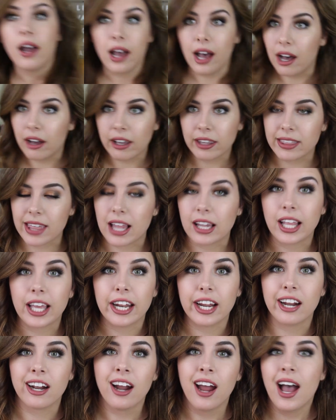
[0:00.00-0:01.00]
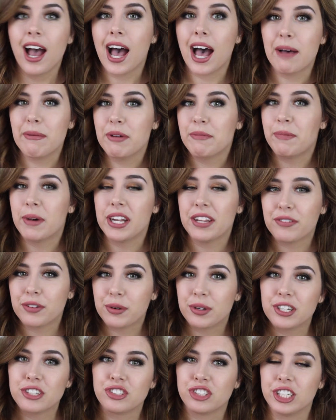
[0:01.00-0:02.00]
I'll get that later. But if you
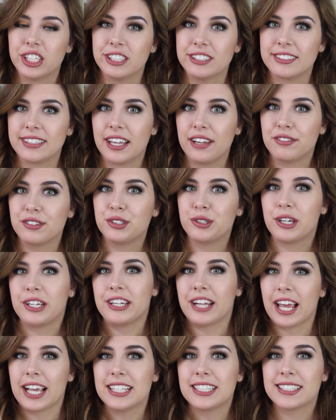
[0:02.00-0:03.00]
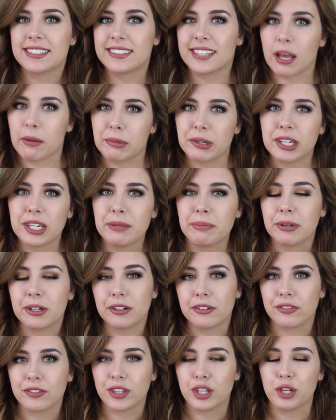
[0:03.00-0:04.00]
want to treat yourself to a nice summery
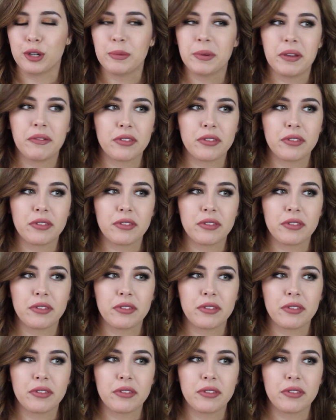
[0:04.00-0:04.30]
perfume,